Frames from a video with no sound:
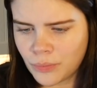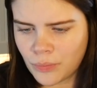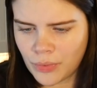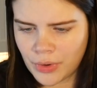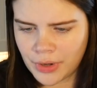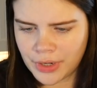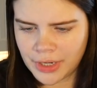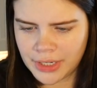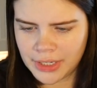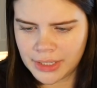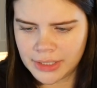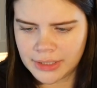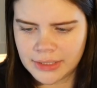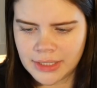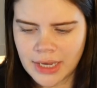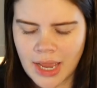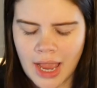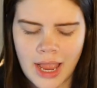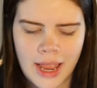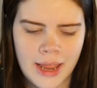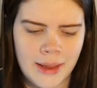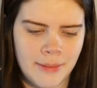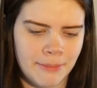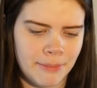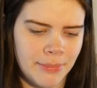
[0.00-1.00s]
1 at a
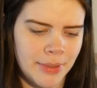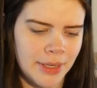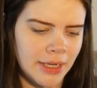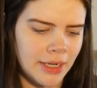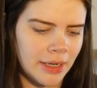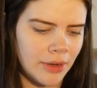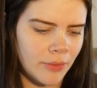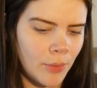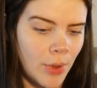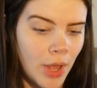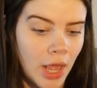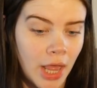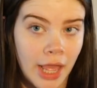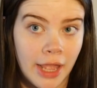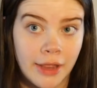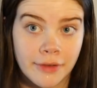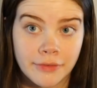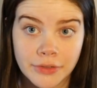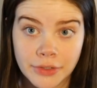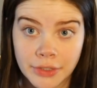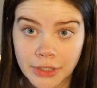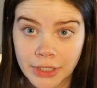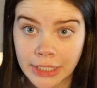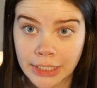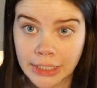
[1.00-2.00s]
time, beating well
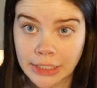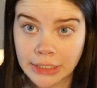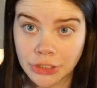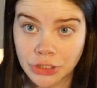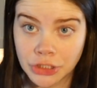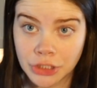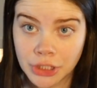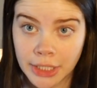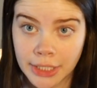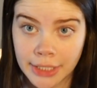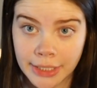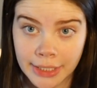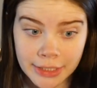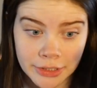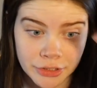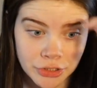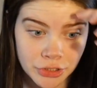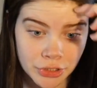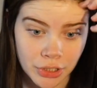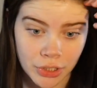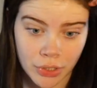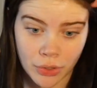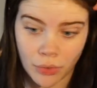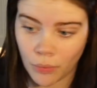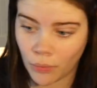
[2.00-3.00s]
after each
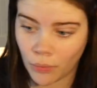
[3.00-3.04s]
addition.